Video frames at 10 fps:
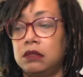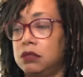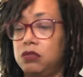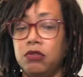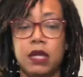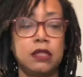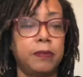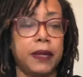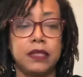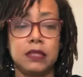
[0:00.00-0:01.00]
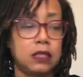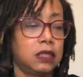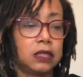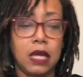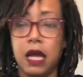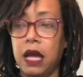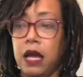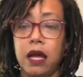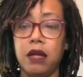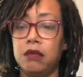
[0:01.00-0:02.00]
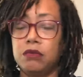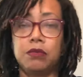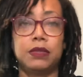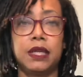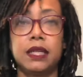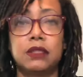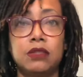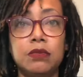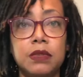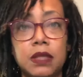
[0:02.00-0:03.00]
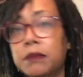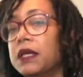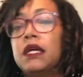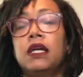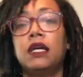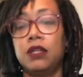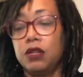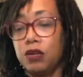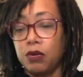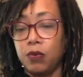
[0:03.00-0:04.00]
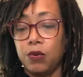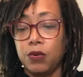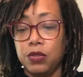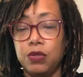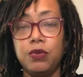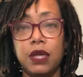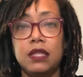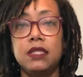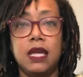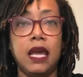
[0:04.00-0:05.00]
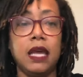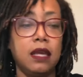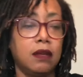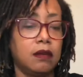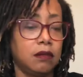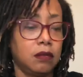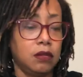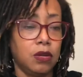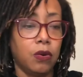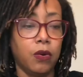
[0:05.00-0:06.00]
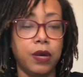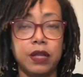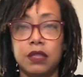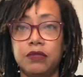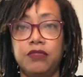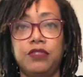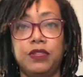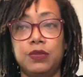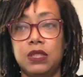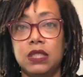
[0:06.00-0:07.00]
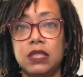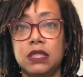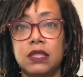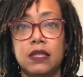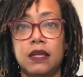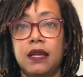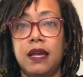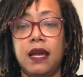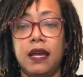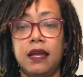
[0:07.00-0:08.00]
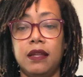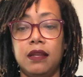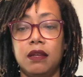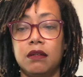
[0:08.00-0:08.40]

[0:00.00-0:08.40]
dry spices. I don't know what the heck to do with them. You can take your oil infusion and